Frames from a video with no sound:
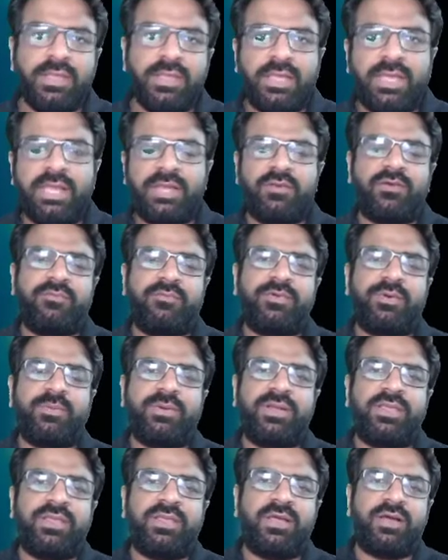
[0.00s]
Hello
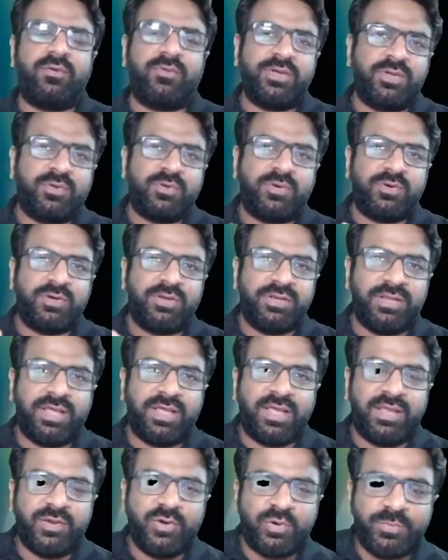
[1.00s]
everybody, how are you all?
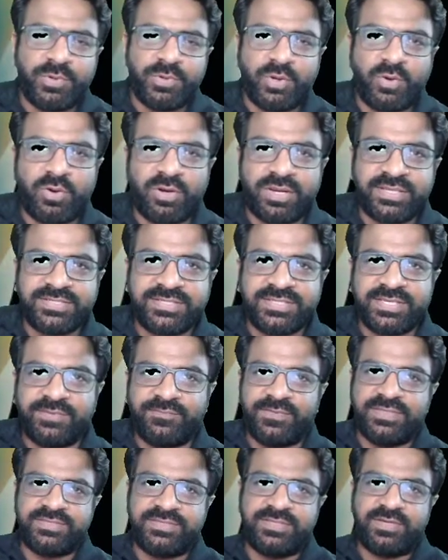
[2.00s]
I hope you all are safe
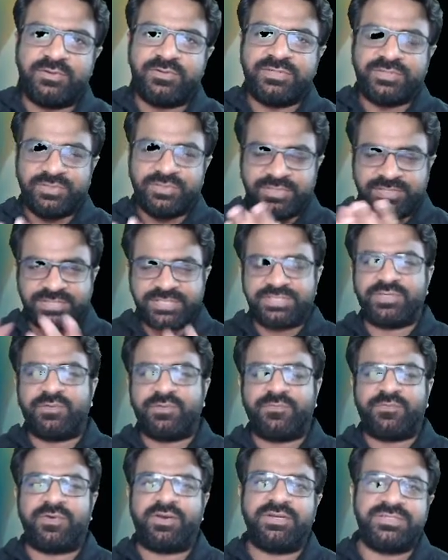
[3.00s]
and sound. So this is your
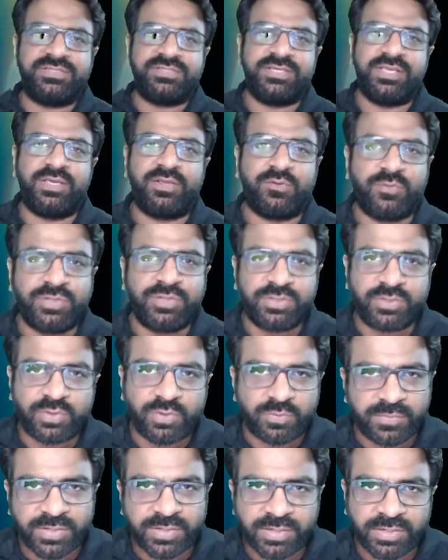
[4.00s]
friend CA Rohit
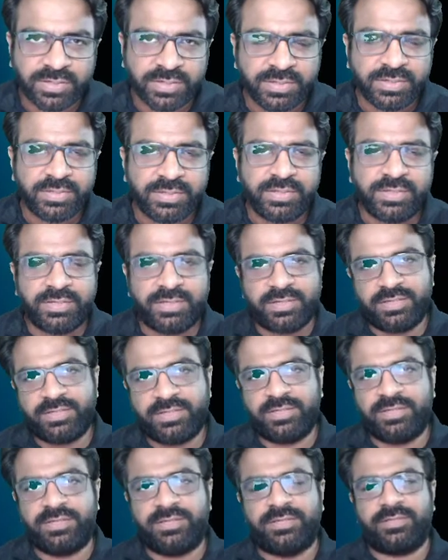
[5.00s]
Grover.
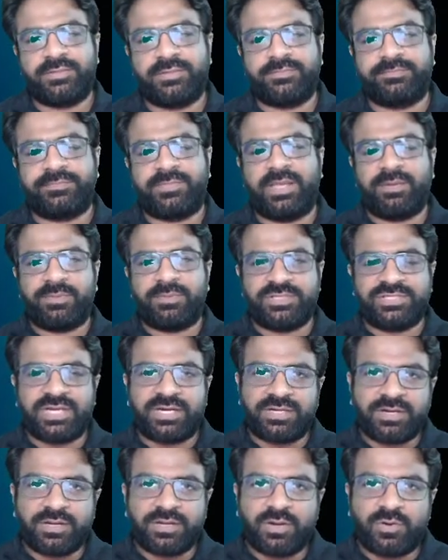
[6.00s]
I'm a
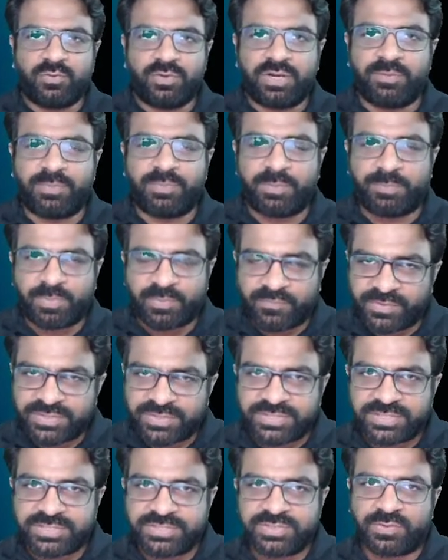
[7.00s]
chartered accountant by
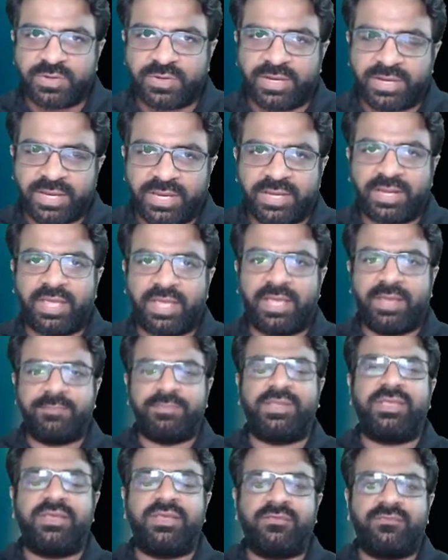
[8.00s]
profession. So again, I'm
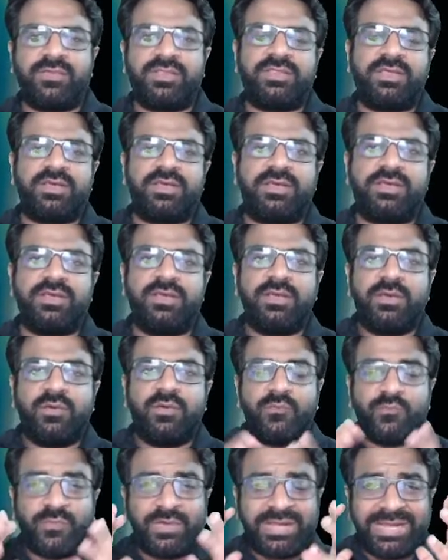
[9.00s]
here with the
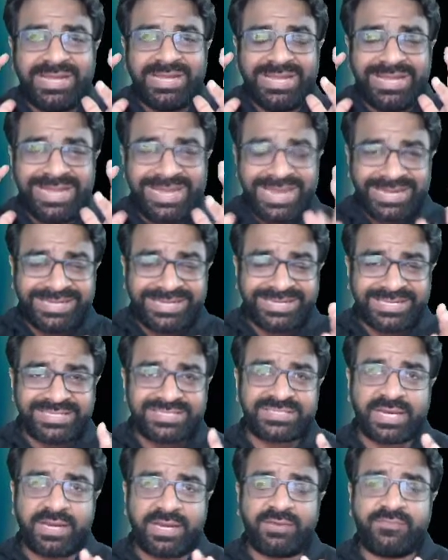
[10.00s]
very
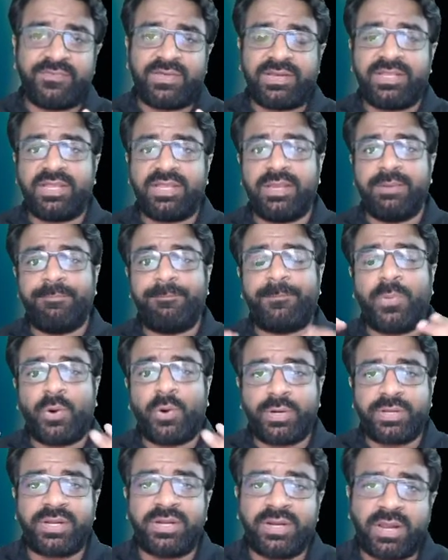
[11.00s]
latest and very
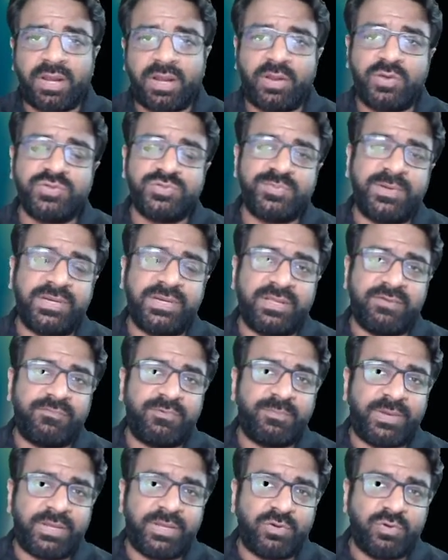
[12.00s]
important announcement
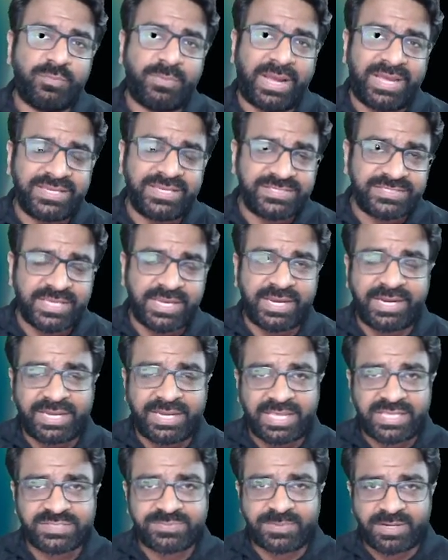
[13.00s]
given by whom ICAI. It
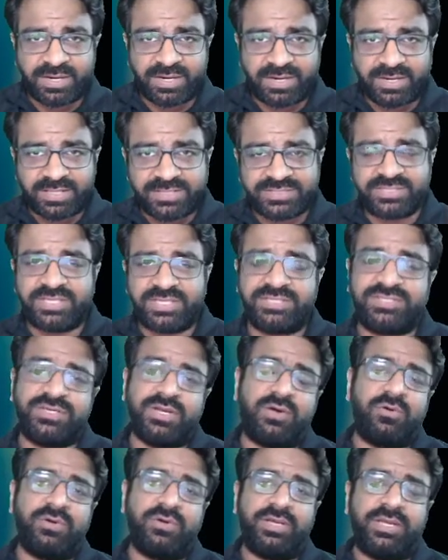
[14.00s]
has been released just
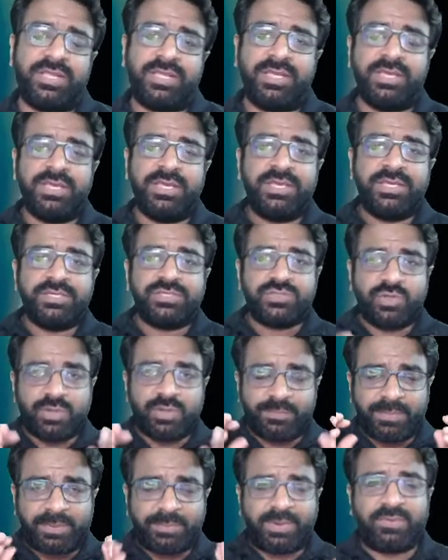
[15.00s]
now only. So
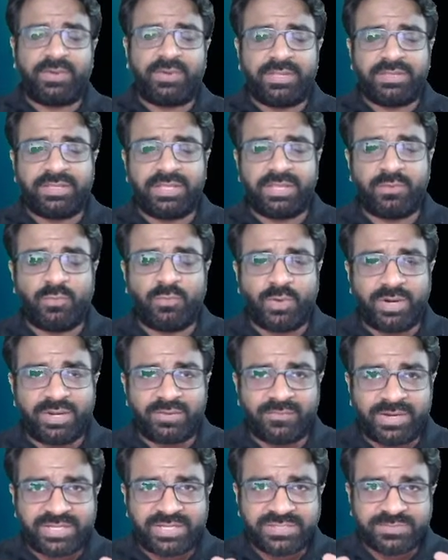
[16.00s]
remember one thing,
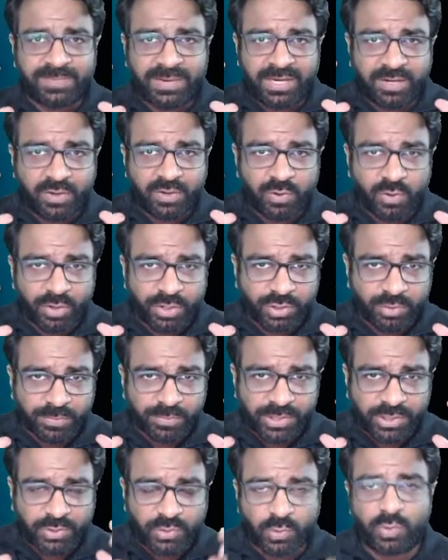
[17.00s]
whatever is being going to be
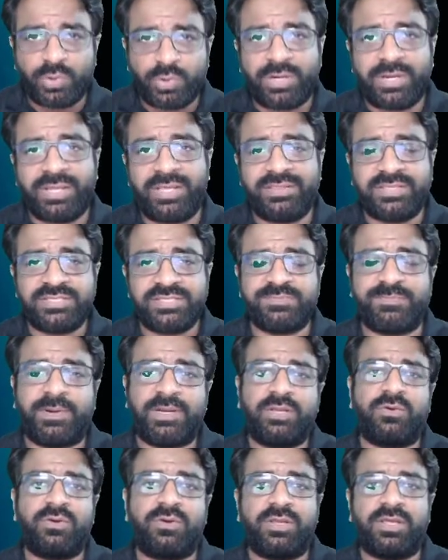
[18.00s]
told in this
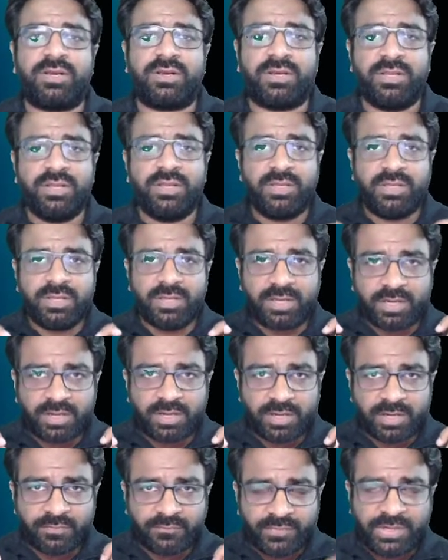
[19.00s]
particular
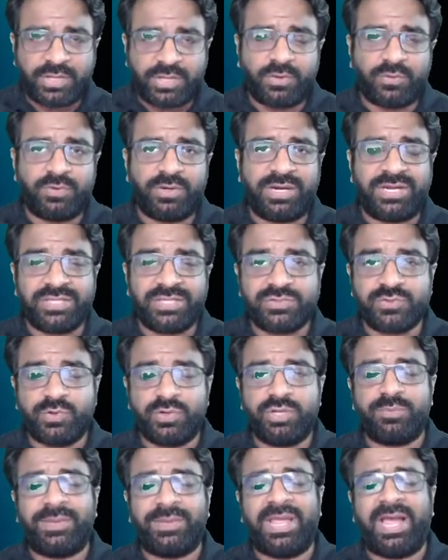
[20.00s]
video, it is
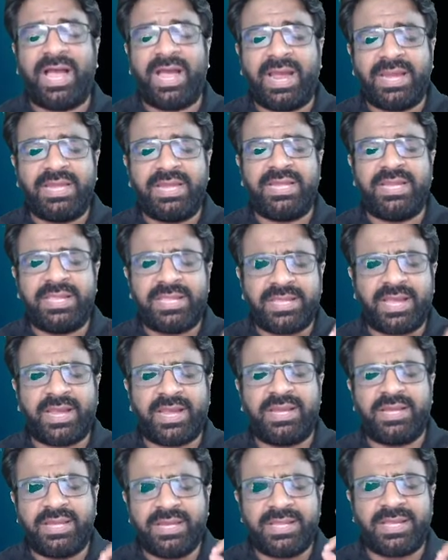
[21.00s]
going to be highly
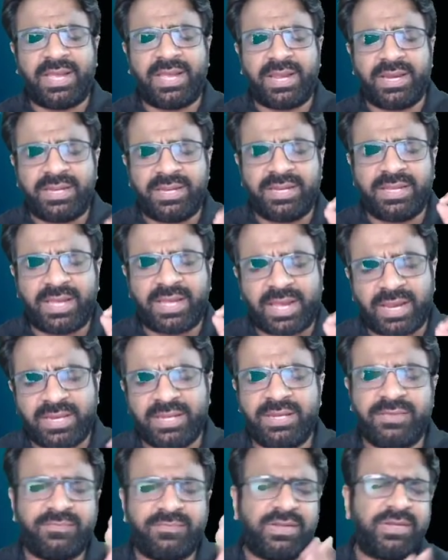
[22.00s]

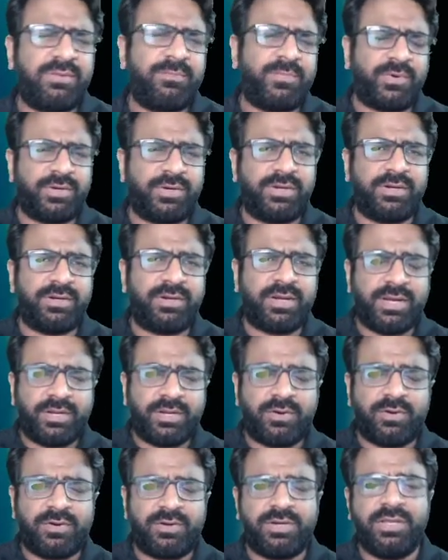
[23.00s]
very important, right
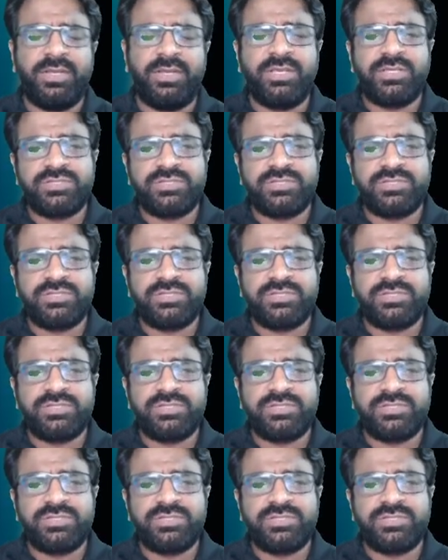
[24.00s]
or not?